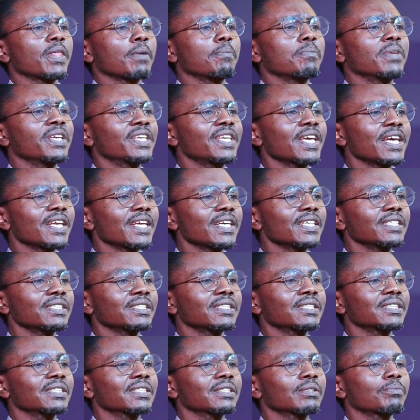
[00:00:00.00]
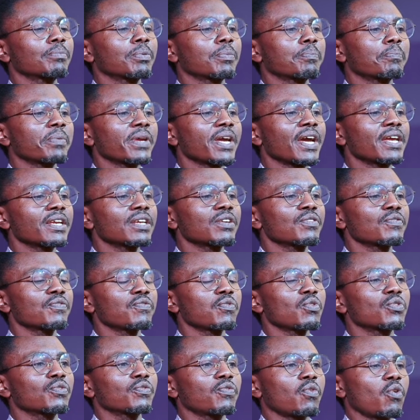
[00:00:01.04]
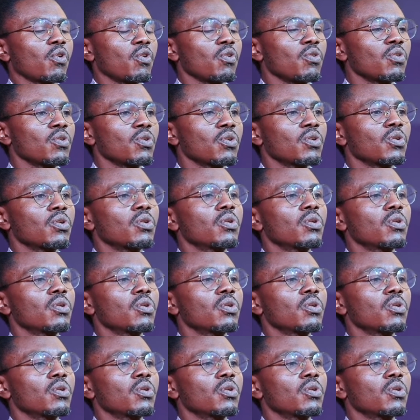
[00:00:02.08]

the Midianites, preparing food for